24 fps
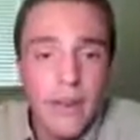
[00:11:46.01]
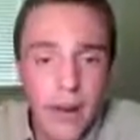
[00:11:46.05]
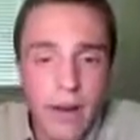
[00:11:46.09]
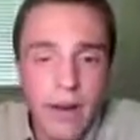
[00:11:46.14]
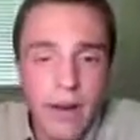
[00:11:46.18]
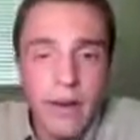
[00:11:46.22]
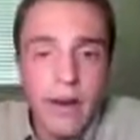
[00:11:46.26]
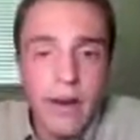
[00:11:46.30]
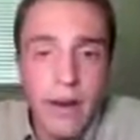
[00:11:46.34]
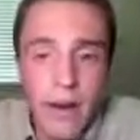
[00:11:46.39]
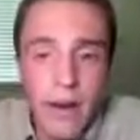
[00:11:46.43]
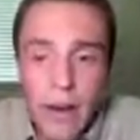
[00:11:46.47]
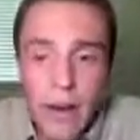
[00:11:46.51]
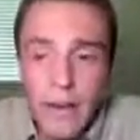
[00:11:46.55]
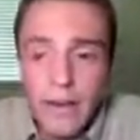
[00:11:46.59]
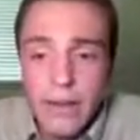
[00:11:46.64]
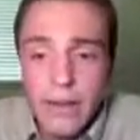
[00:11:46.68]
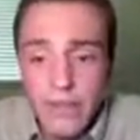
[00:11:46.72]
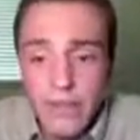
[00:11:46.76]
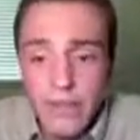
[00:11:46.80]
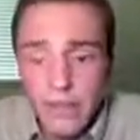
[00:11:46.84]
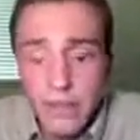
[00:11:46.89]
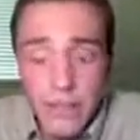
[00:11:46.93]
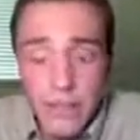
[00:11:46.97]

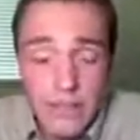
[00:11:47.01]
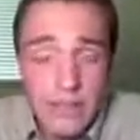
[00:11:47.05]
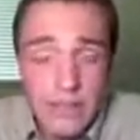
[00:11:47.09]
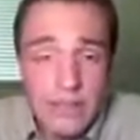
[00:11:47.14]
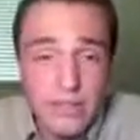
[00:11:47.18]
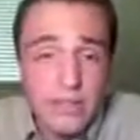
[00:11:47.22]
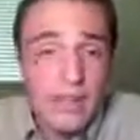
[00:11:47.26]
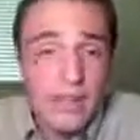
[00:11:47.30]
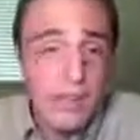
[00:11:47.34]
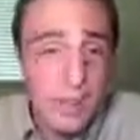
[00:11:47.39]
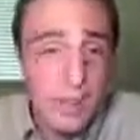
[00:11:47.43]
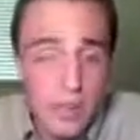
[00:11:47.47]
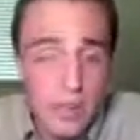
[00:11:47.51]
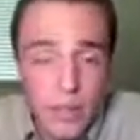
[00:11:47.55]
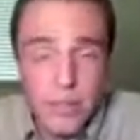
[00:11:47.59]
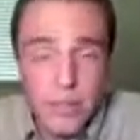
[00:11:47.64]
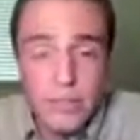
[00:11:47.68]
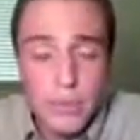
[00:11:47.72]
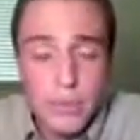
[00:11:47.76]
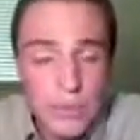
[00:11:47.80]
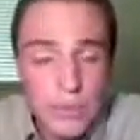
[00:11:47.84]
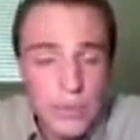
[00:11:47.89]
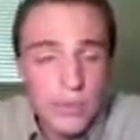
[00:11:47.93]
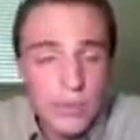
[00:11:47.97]
and in fact he's not going to be
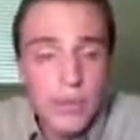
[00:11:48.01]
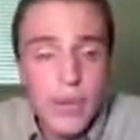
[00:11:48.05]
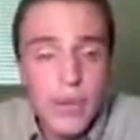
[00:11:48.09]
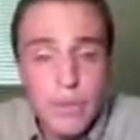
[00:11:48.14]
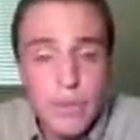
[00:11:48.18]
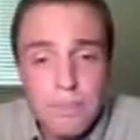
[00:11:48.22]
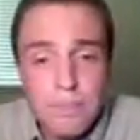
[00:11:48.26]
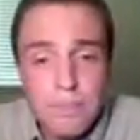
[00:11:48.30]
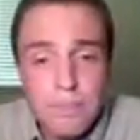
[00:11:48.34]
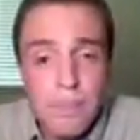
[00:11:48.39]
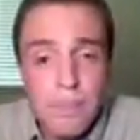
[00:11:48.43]
able to do that.